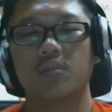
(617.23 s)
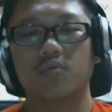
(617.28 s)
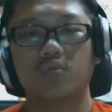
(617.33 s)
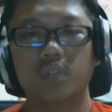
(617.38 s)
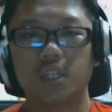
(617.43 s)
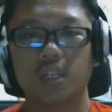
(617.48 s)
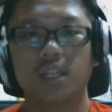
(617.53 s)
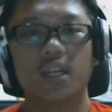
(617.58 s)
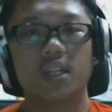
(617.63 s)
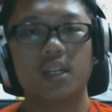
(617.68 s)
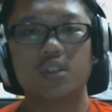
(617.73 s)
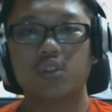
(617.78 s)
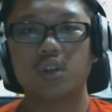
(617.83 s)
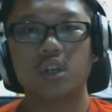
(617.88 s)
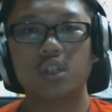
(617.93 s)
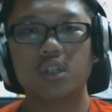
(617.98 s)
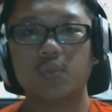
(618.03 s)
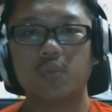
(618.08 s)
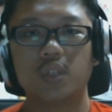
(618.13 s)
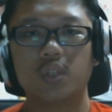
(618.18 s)
really
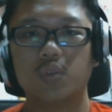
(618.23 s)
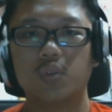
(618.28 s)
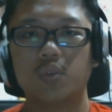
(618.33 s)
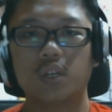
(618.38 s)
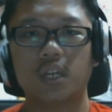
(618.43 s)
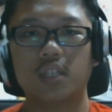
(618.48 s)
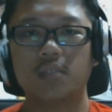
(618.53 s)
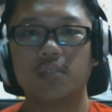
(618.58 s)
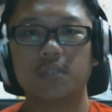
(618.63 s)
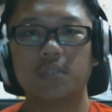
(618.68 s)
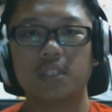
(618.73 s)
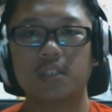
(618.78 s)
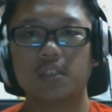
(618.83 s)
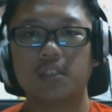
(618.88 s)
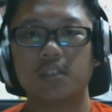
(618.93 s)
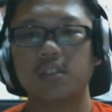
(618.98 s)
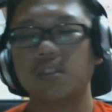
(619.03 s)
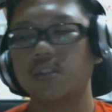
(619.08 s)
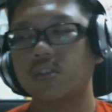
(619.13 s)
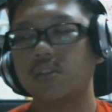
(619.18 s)
enjoyed with you guys, but
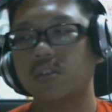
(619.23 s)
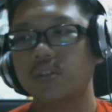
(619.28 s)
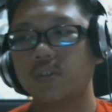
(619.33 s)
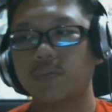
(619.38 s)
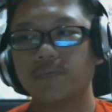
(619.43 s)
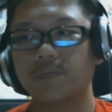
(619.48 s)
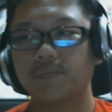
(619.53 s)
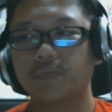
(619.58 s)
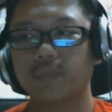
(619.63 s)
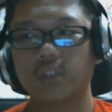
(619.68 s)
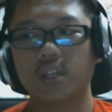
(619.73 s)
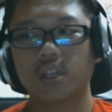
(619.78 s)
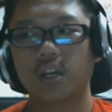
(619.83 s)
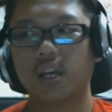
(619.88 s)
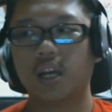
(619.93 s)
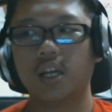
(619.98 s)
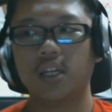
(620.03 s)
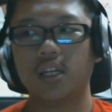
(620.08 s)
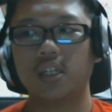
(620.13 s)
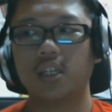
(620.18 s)
you know,
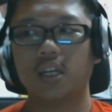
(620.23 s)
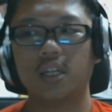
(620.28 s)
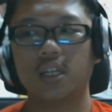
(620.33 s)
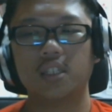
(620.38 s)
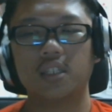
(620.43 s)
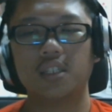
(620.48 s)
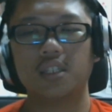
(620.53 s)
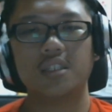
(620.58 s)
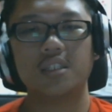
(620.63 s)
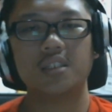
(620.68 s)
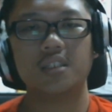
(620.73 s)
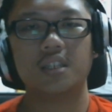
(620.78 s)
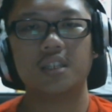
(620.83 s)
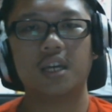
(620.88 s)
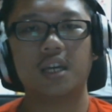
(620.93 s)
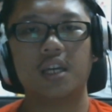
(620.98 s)
I didn't.